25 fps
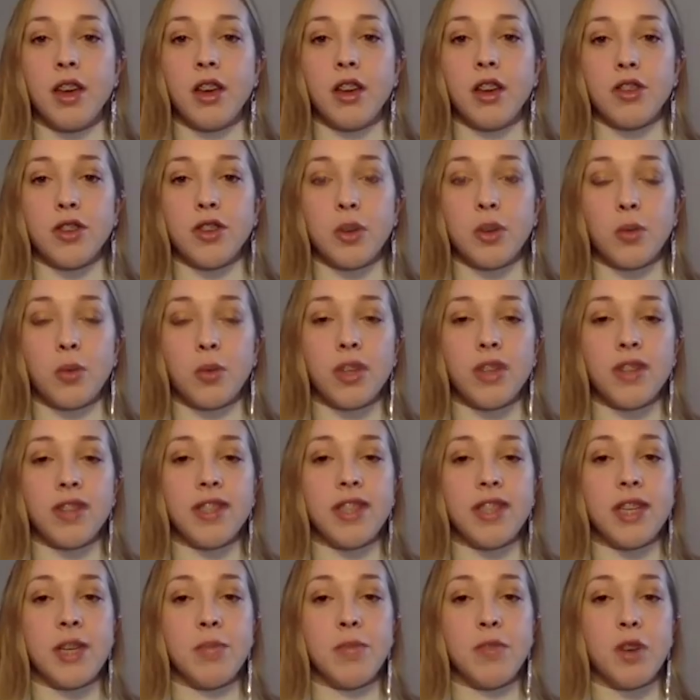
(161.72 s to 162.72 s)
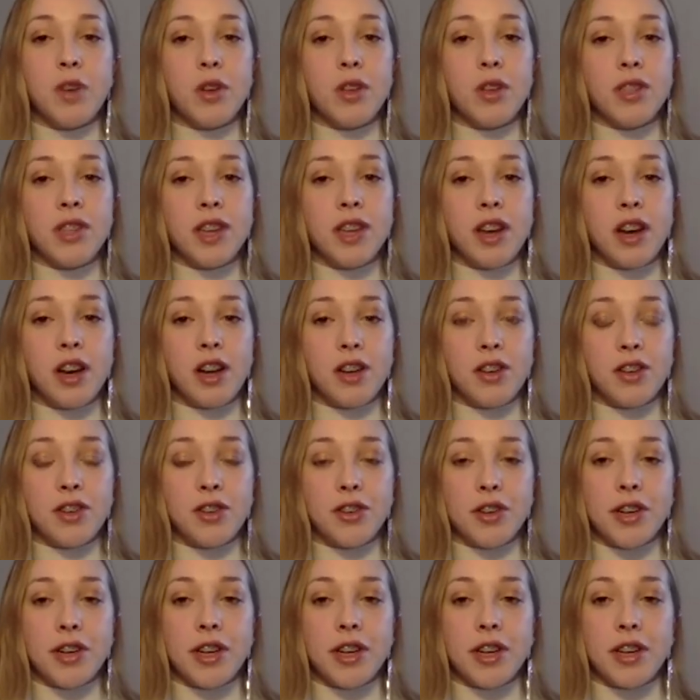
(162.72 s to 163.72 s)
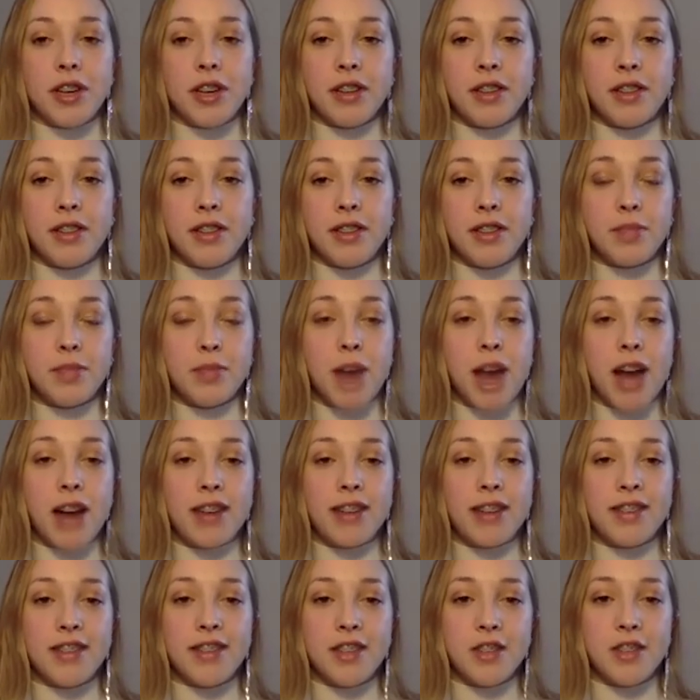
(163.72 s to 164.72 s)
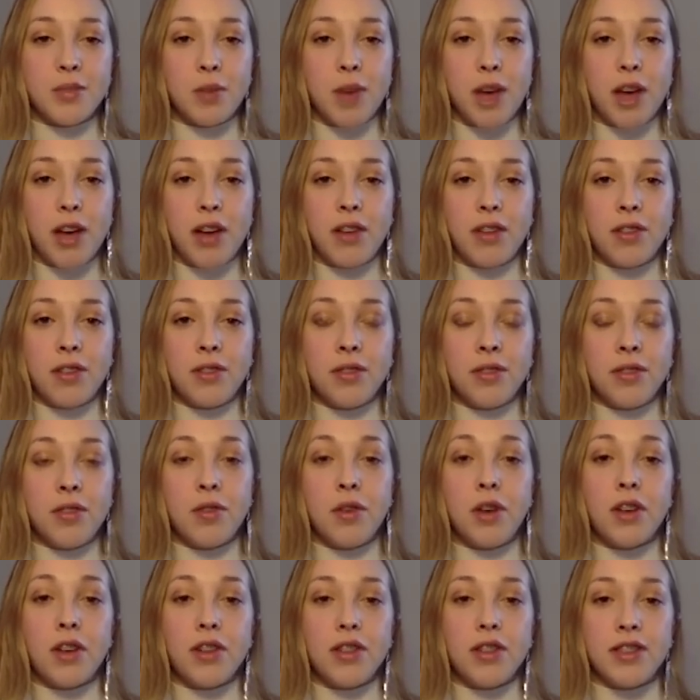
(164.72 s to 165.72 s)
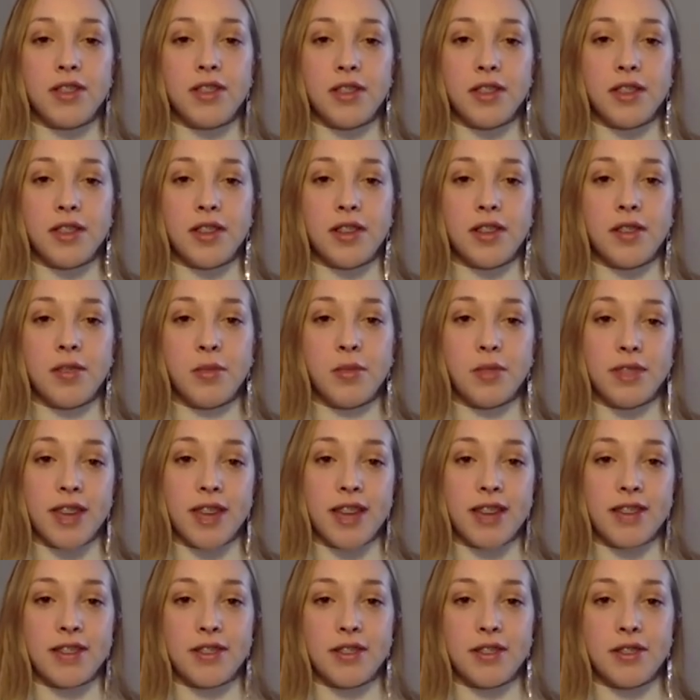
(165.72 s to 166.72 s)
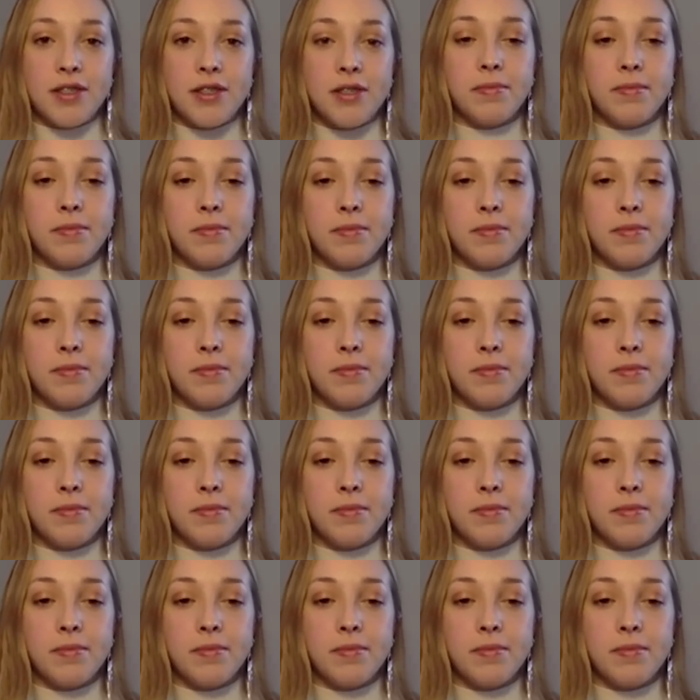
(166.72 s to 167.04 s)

So what is the team focusing on during these practices while the fall season was canceled?